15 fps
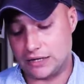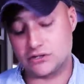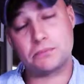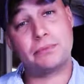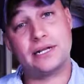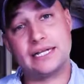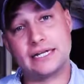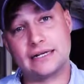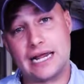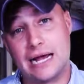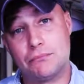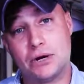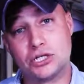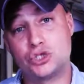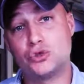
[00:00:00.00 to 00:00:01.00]
Depending on how
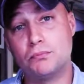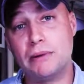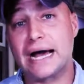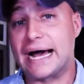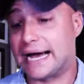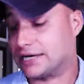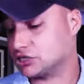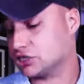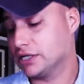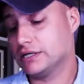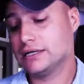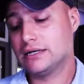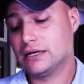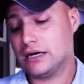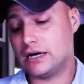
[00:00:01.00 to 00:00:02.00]
much you bash,
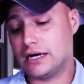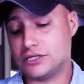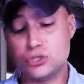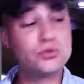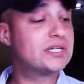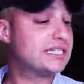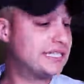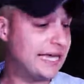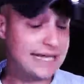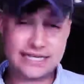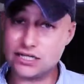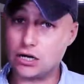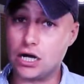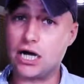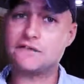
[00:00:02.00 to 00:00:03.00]
you can take
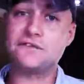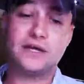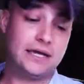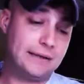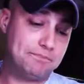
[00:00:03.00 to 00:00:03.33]
it off